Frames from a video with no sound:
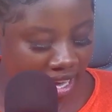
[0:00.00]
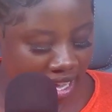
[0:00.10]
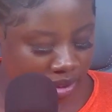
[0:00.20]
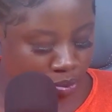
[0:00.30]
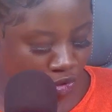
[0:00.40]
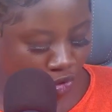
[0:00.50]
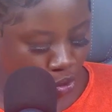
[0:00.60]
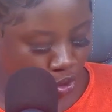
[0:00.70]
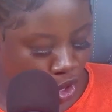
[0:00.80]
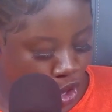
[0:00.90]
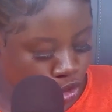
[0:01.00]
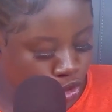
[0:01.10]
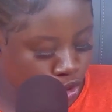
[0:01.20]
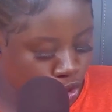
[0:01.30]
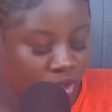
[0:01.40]
move on
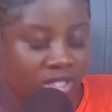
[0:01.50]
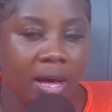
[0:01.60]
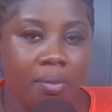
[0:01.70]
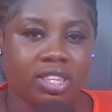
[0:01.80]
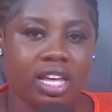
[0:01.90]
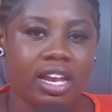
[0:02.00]
to something